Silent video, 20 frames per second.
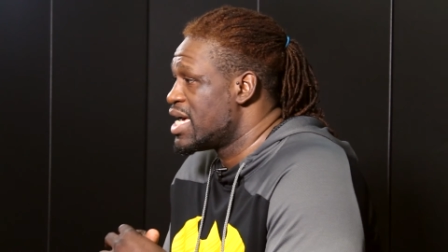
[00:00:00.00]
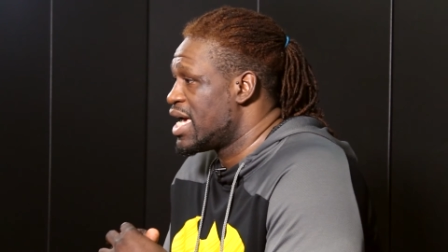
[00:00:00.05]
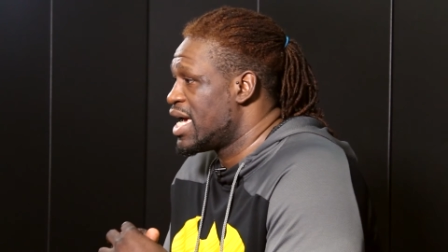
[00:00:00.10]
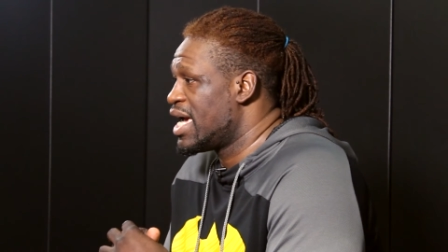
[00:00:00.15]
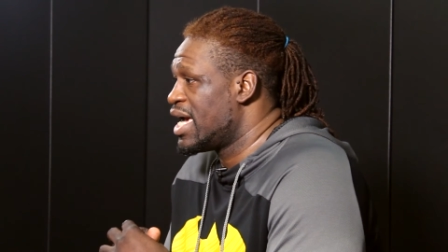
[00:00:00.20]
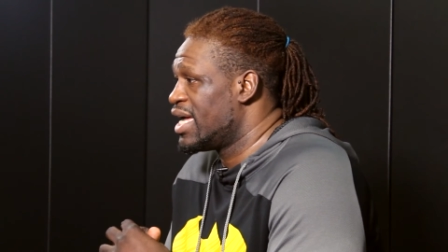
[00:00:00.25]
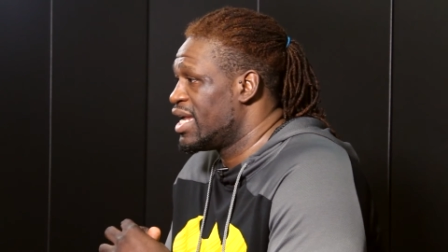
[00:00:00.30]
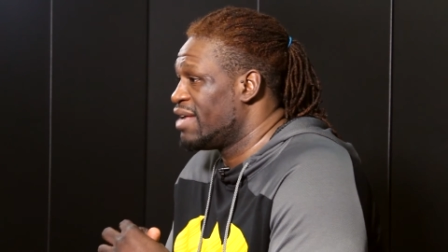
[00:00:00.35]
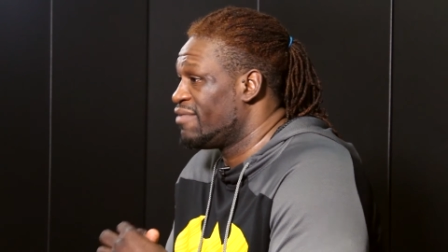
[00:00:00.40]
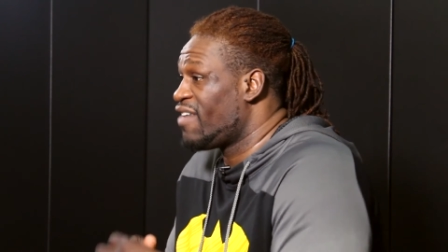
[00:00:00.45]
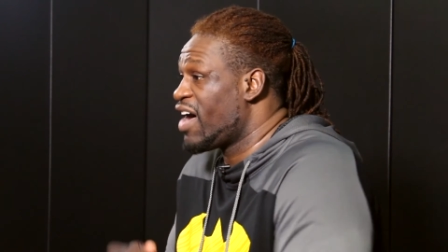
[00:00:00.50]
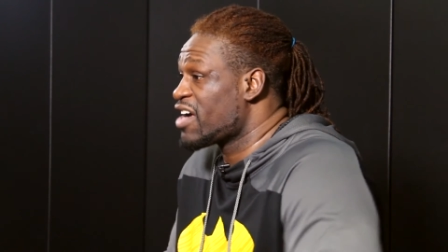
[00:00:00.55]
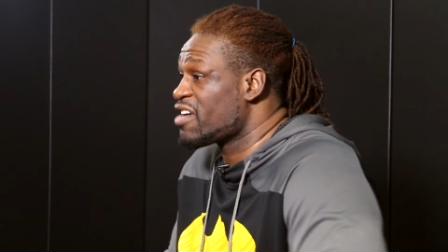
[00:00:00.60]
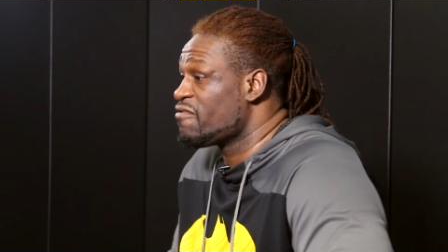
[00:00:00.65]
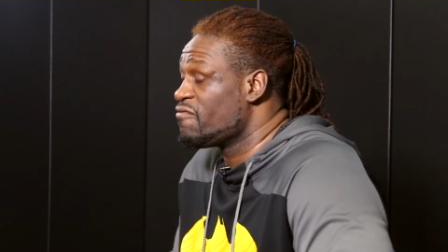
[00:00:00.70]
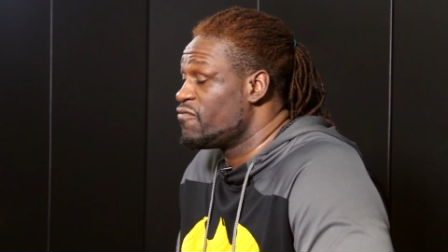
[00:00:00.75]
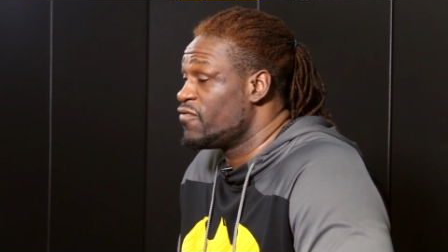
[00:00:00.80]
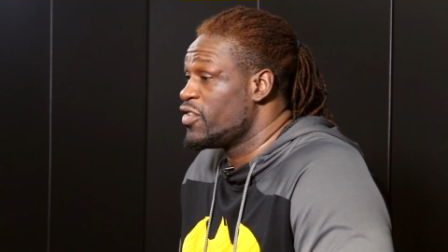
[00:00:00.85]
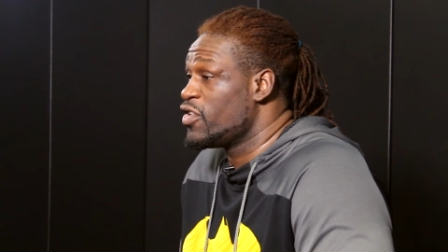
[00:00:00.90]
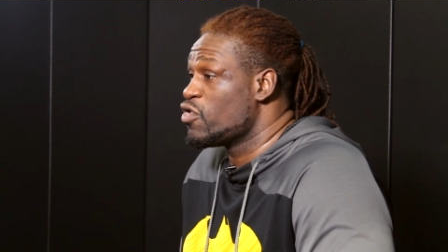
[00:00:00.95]
And if I
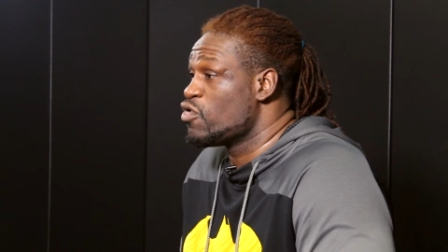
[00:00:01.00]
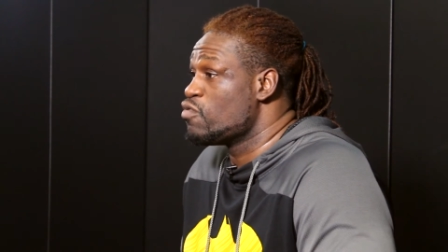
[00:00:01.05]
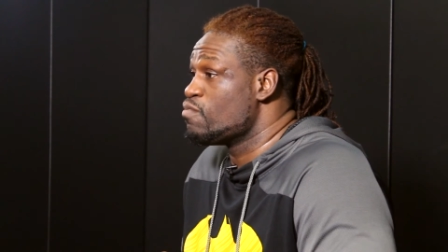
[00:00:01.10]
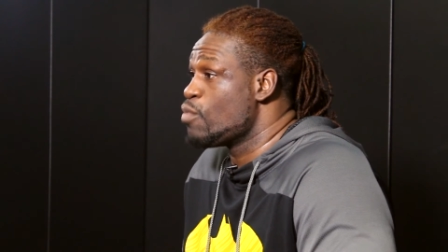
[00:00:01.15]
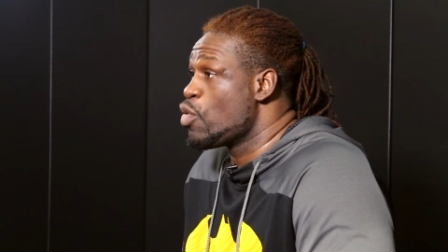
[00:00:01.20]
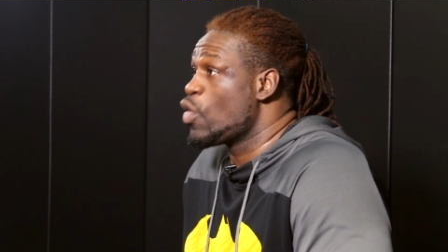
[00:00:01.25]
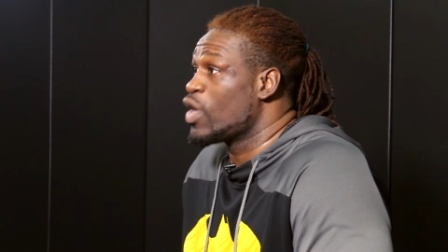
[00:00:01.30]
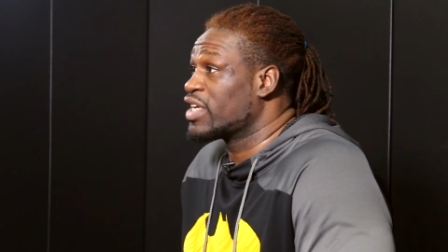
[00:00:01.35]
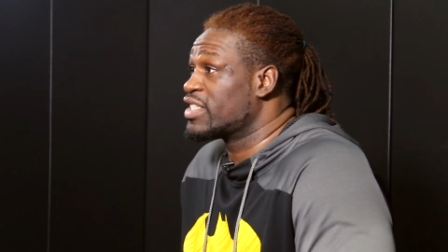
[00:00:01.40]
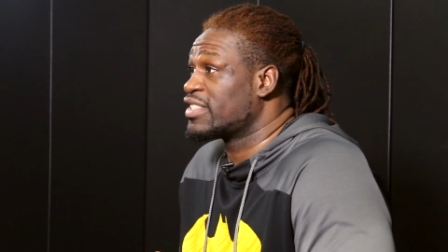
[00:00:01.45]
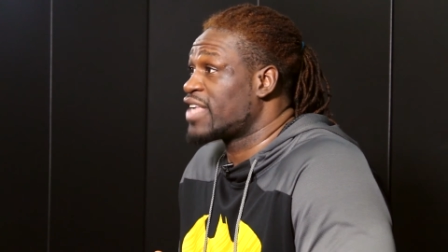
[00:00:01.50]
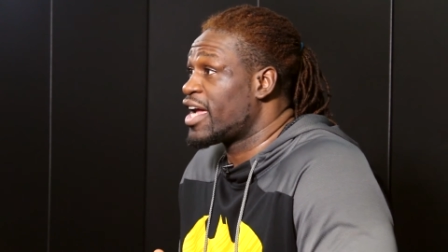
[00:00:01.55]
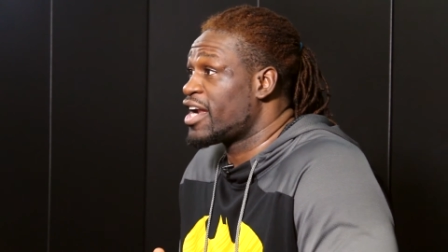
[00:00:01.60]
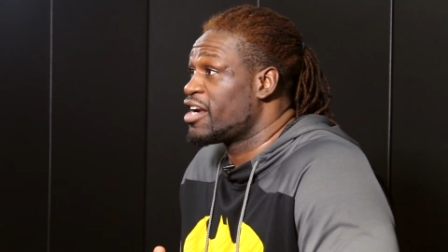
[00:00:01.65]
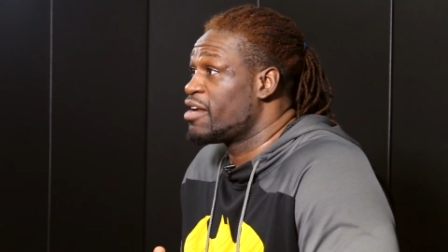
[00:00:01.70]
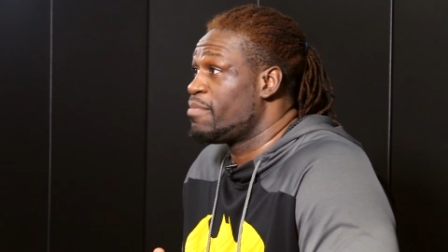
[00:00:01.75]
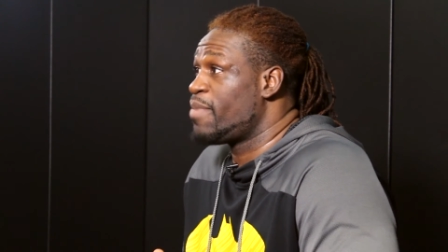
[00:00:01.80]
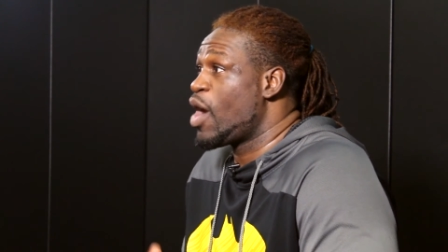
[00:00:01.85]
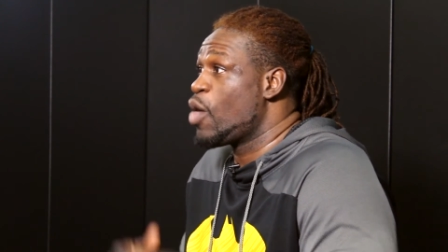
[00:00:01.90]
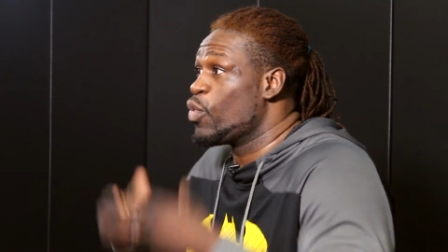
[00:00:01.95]
can feel more
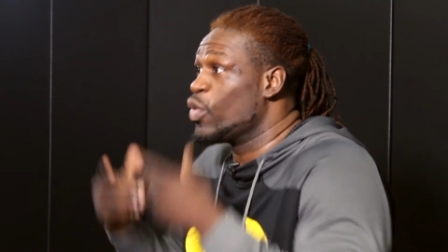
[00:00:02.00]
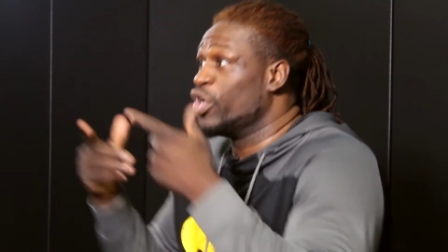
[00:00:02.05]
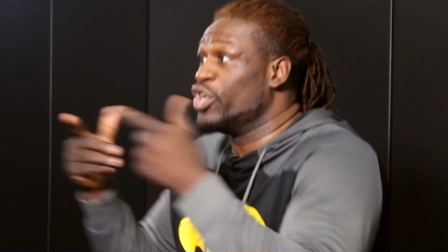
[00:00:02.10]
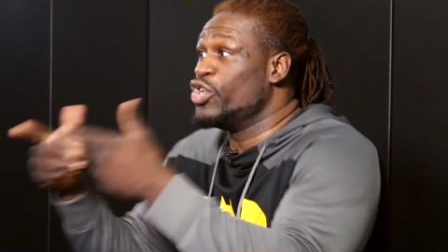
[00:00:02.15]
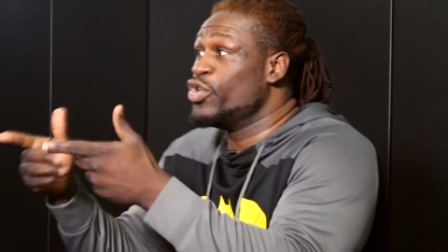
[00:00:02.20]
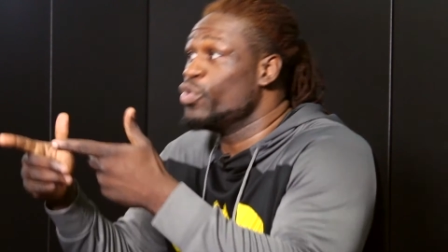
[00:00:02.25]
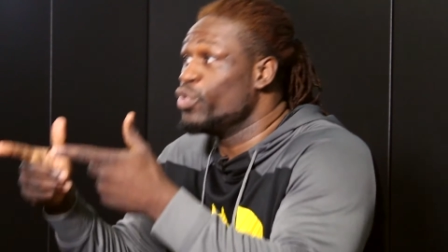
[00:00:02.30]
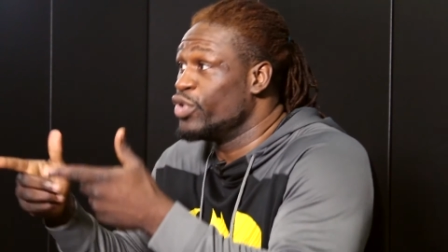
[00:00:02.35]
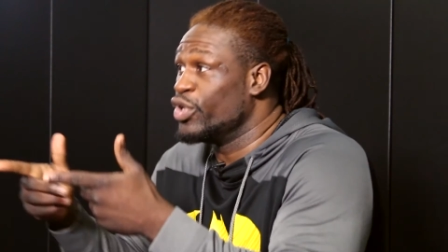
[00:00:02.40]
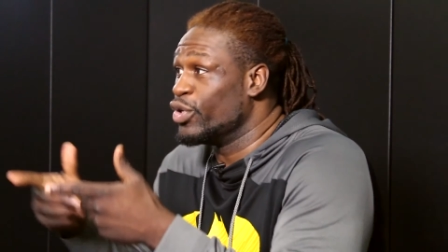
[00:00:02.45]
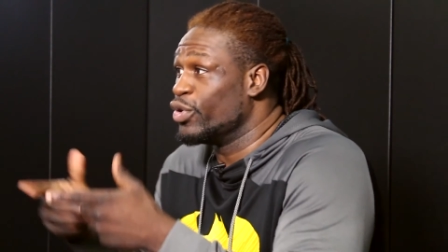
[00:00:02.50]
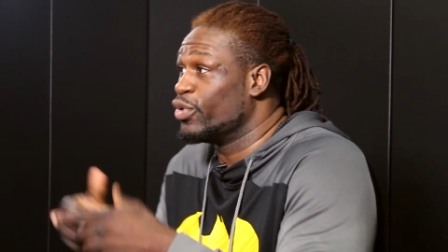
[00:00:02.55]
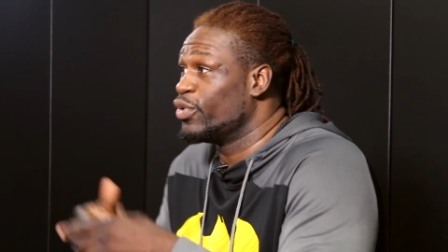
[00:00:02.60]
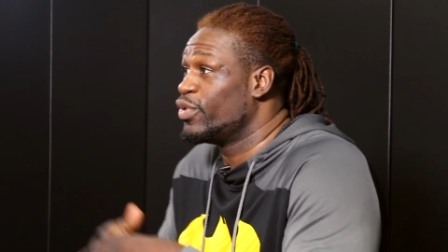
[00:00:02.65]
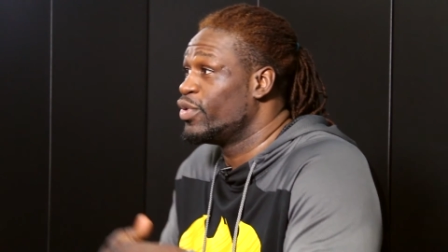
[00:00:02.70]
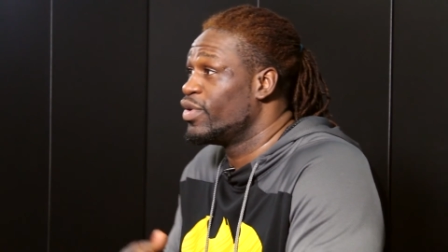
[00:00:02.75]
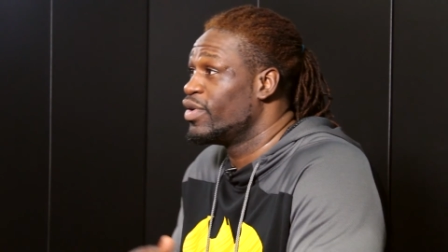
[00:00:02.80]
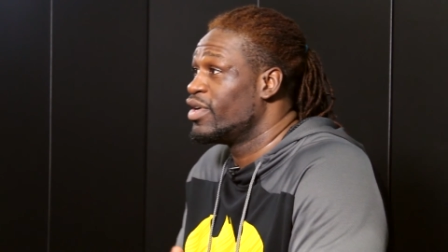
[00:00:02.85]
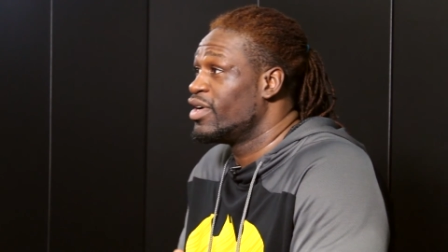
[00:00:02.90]
excited about what you do